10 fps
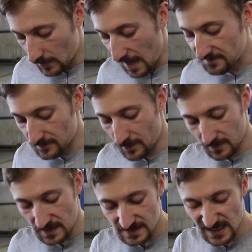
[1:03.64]

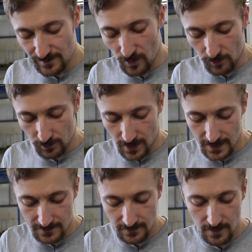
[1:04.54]
aftermarket turbo
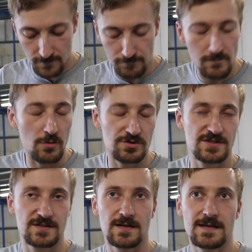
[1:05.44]
upgrade.
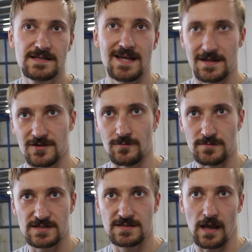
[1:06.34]
Most
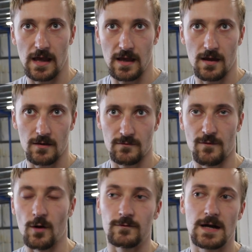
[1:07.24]
setups
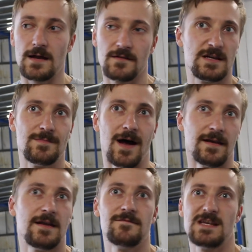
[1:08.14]
revolve around a
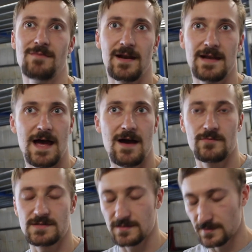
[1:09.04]
V-band in, V-band
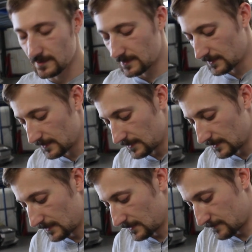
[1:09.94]
out,
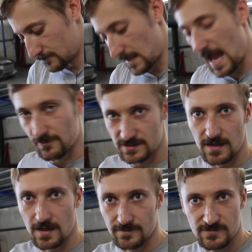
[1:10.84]

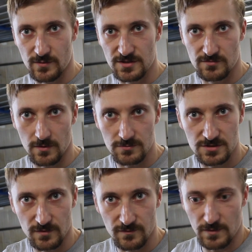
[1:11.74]
outside of twin scroll
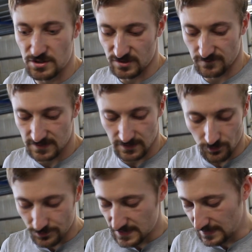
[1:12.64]
stuff, which is obviously
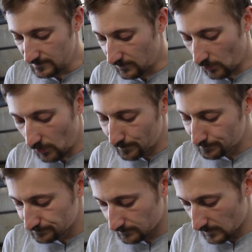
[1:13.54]
all T4.
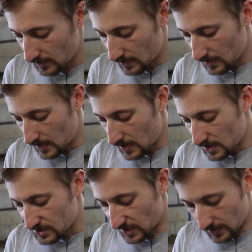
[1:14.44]

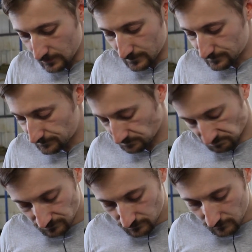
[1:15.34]
So
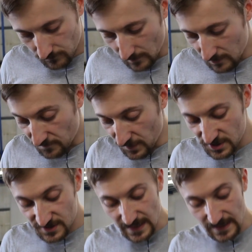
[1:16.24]
the
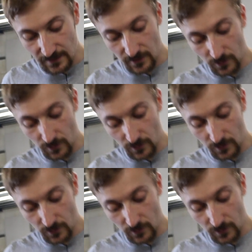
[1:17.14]
first thing